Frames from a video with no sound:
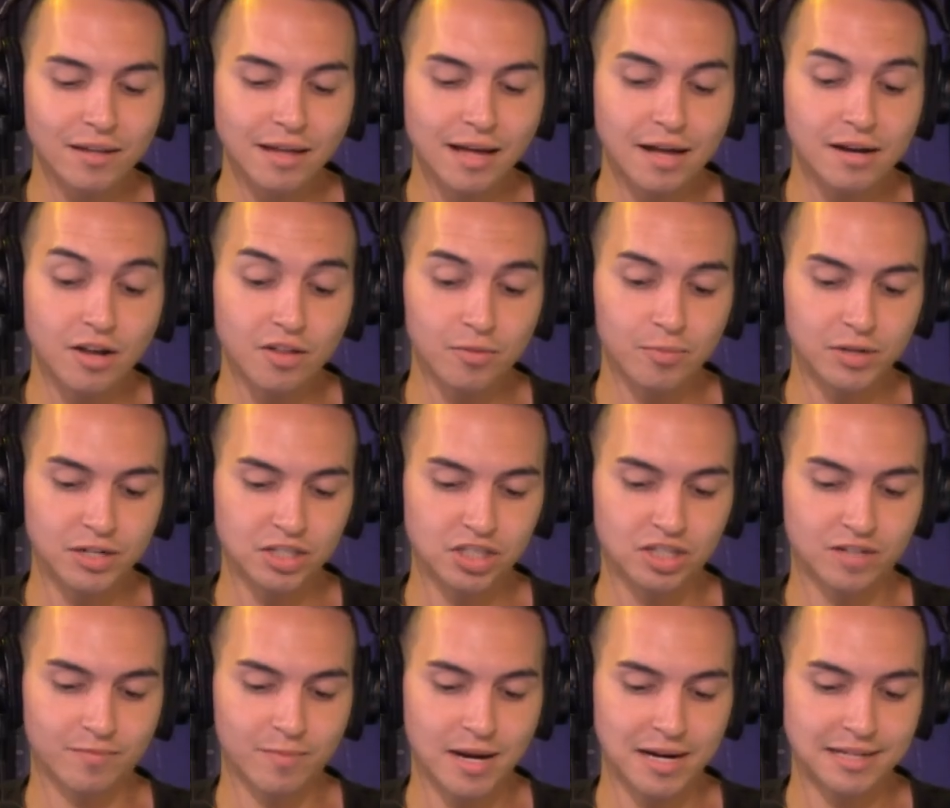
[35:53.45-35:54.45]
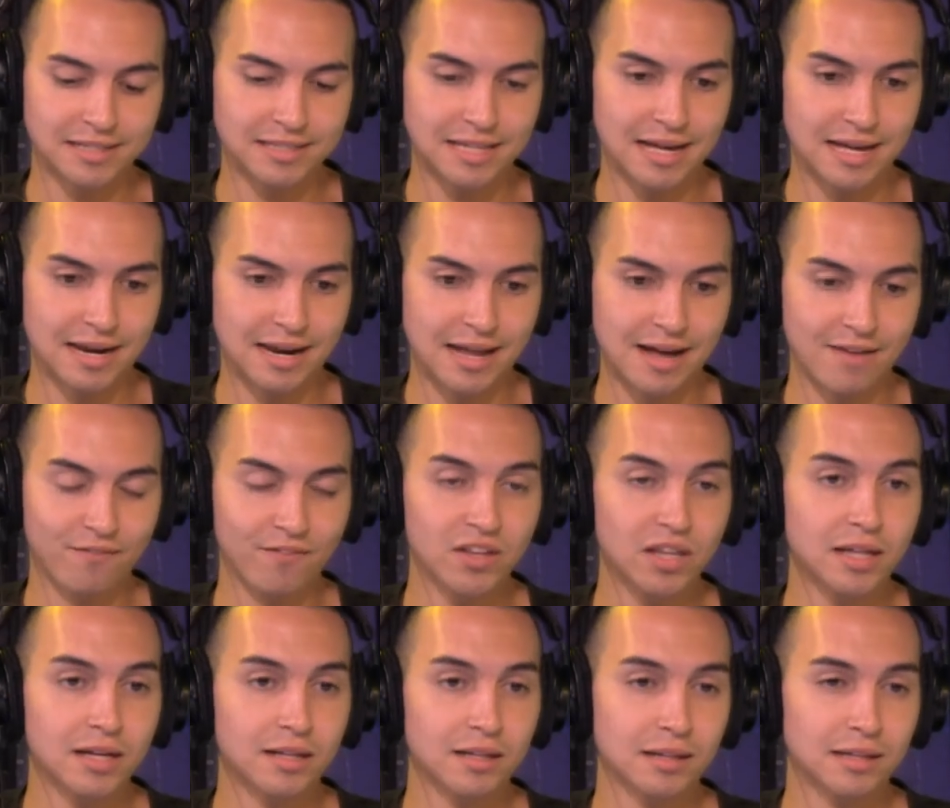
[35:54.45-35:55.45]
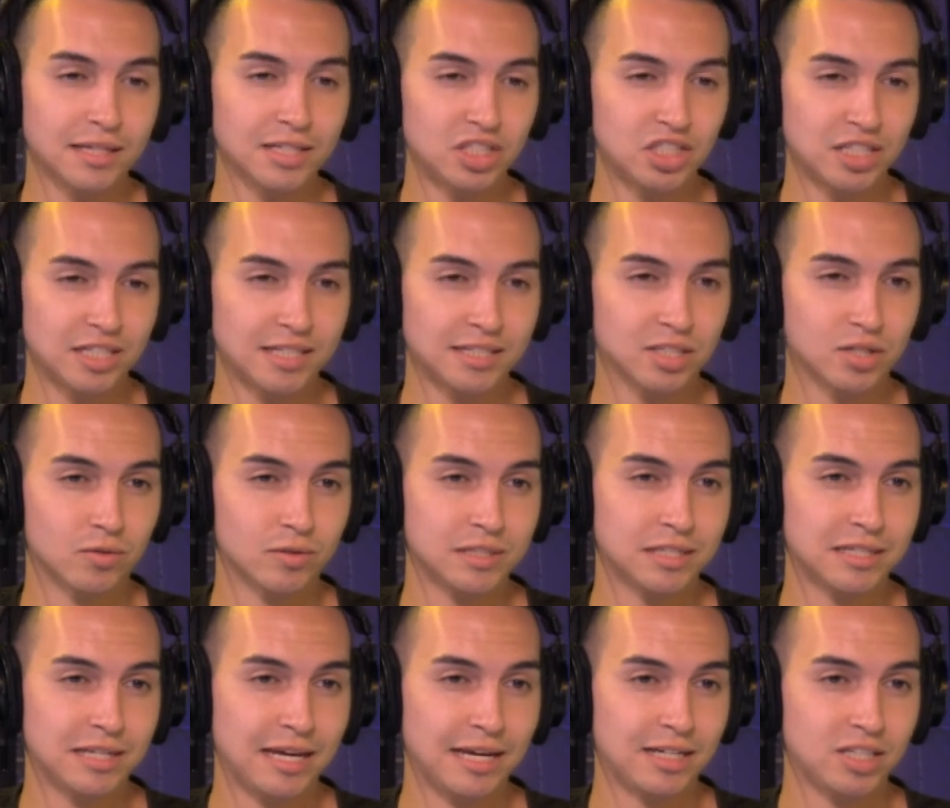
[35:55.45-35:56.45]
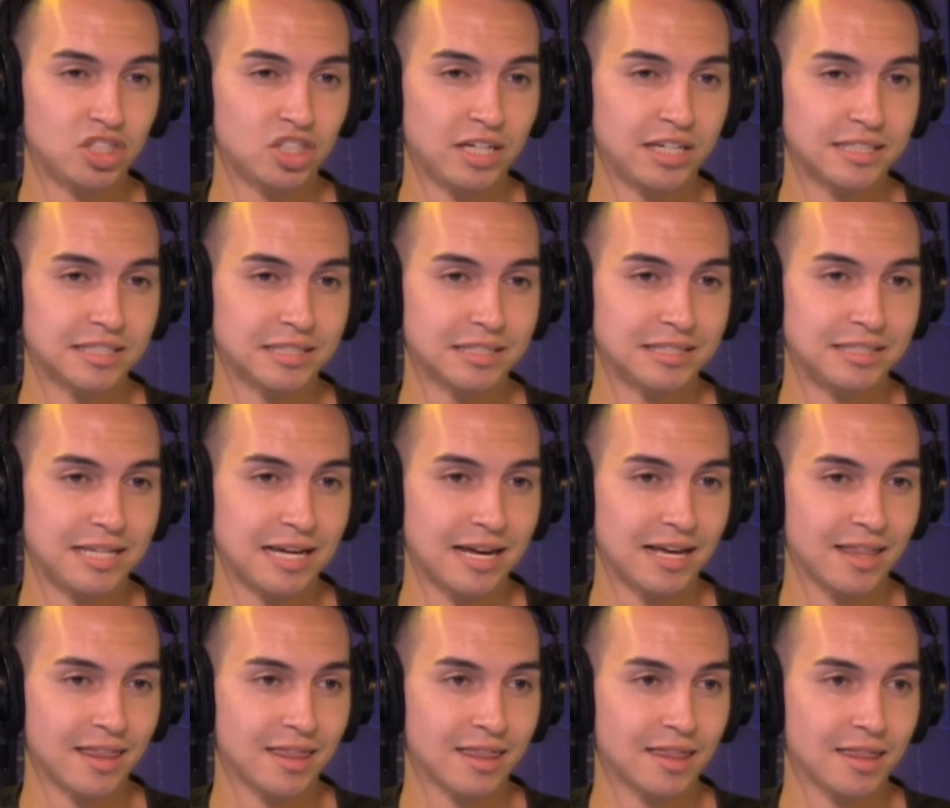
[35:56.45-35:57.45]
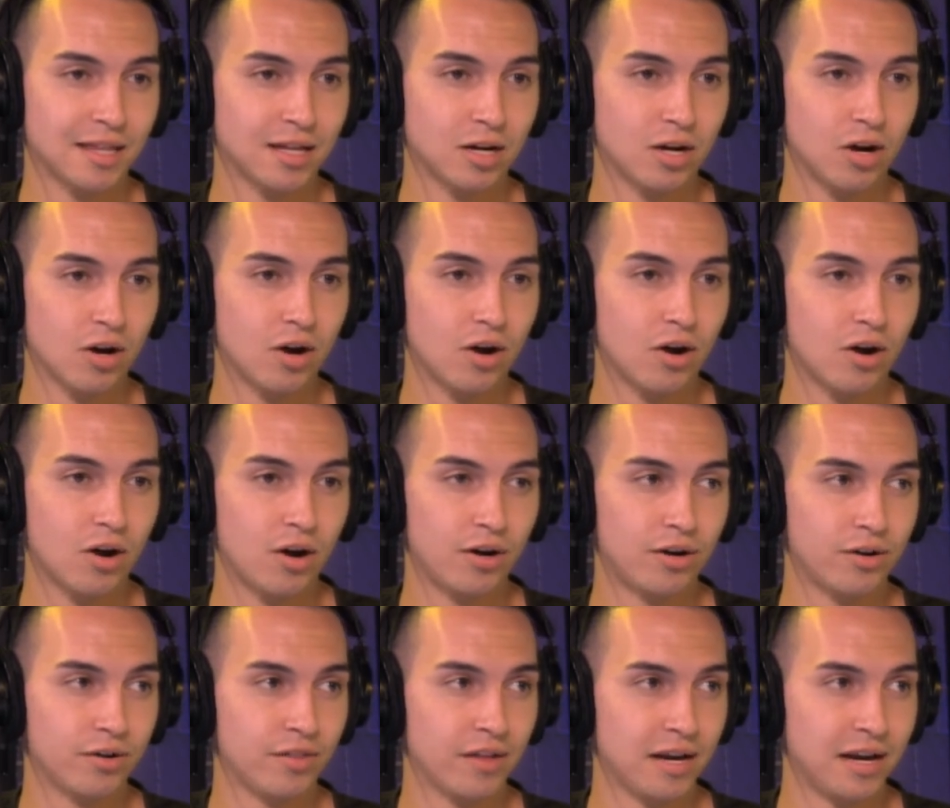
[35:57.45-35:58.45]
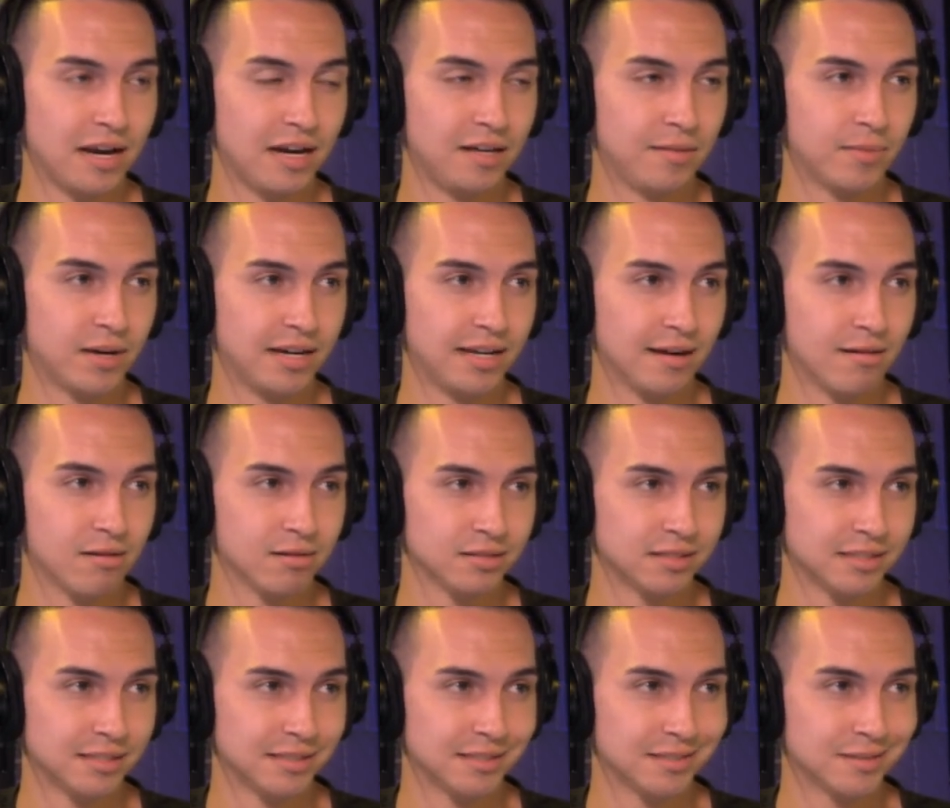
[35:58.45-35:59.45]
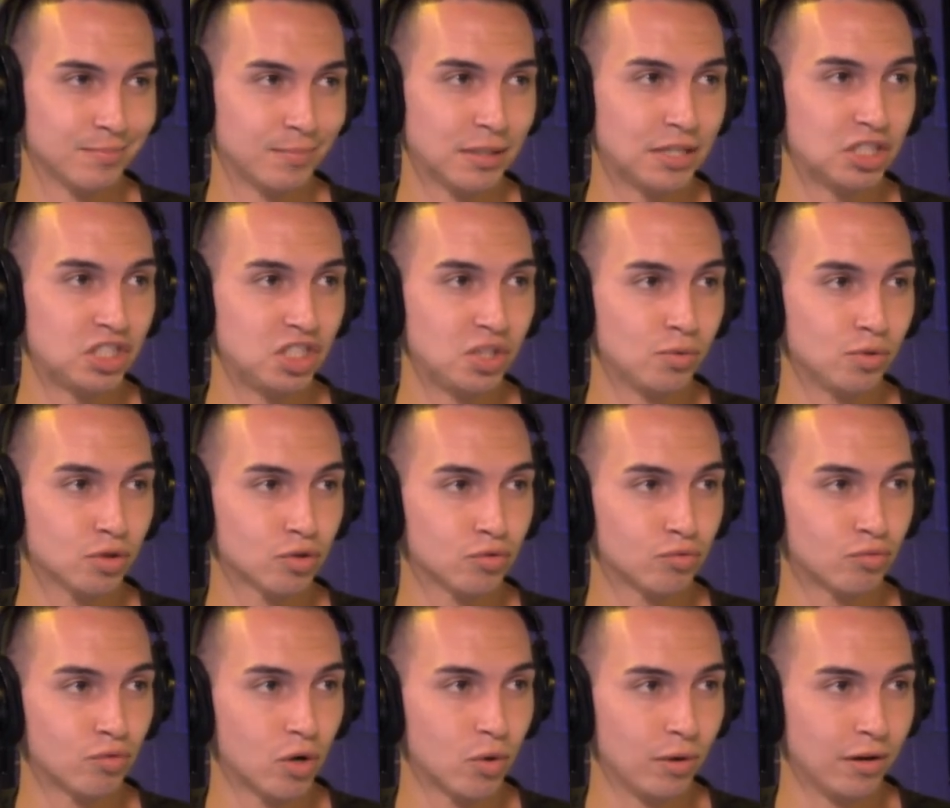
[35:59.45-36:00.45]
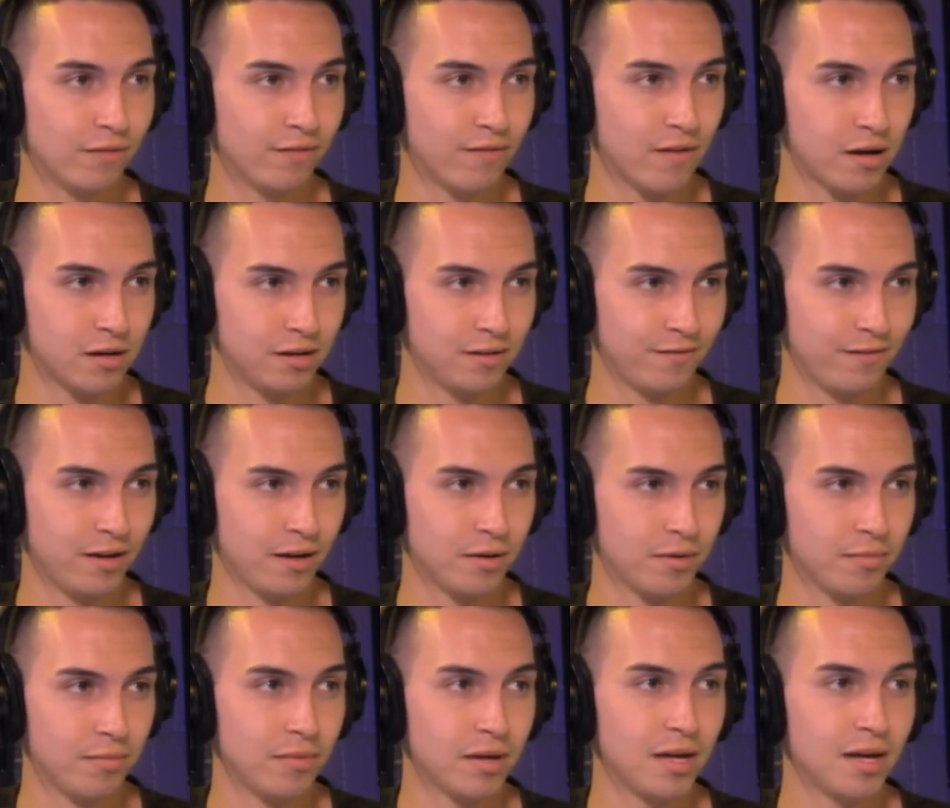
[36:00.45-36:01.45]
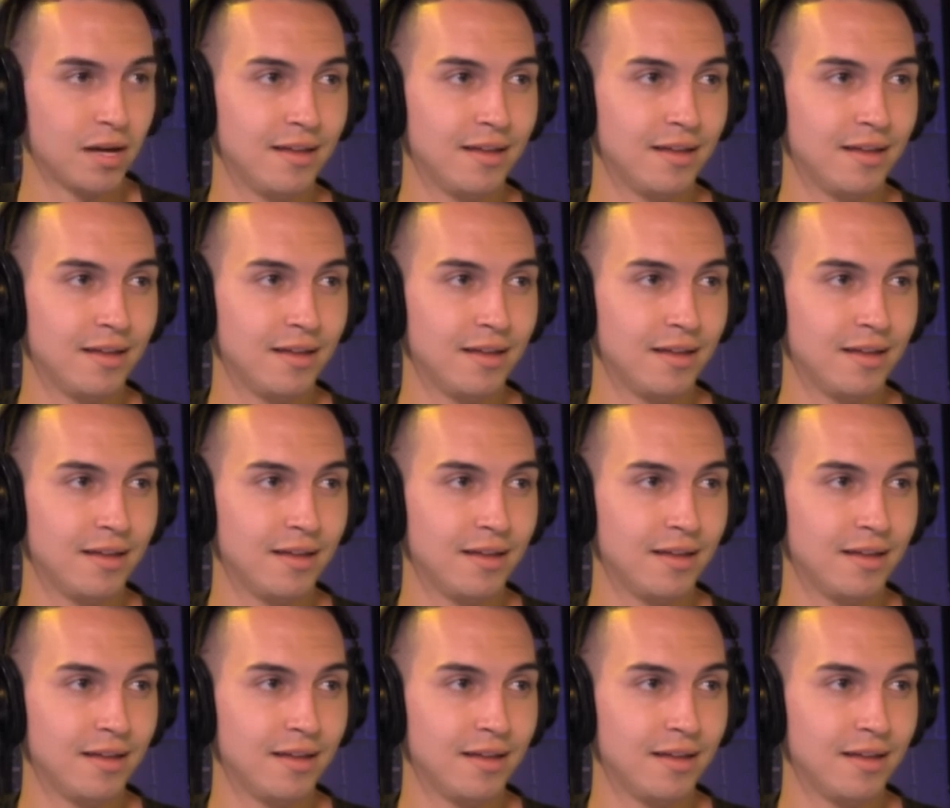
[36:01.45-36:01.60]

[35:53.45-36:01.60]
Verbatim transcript: like another prediction of mine is that I feel like Alicia is going to take Jake's death harder than anybody else's because she was growing fond of him.